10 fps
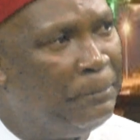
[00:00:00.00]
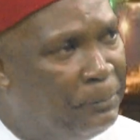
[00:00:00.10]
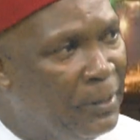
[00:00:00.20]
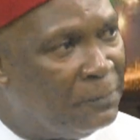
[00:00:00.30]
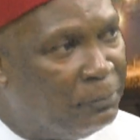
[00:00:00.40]

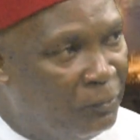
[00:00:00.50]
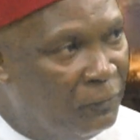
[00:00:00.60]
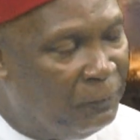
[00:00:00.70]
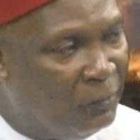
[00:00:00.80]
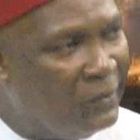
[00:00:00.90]
Peaceful
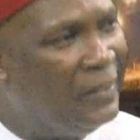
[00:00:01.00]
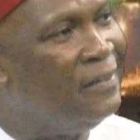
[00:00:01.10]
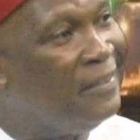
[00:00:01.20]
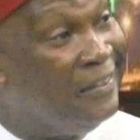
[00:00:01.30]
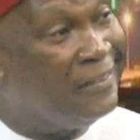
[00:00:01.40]

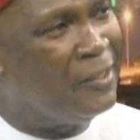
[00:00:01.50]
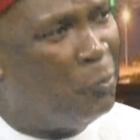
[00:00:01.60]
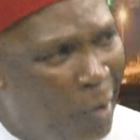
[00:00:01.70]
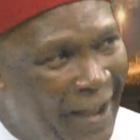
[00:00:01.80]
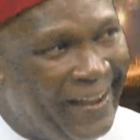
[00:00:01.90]
protest is
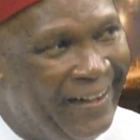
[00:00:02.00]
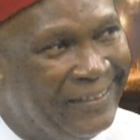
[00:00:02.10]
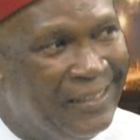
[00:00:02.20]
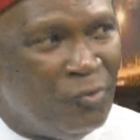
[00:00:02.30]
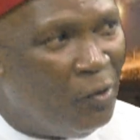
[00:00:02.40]
required.
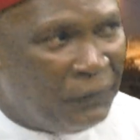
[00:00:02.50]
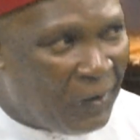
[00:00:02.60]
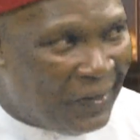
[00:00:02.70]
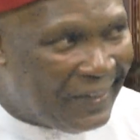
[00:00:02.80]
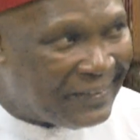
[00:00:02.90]
It's not
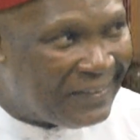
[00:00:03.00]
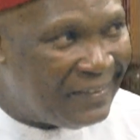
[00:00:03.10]
violent.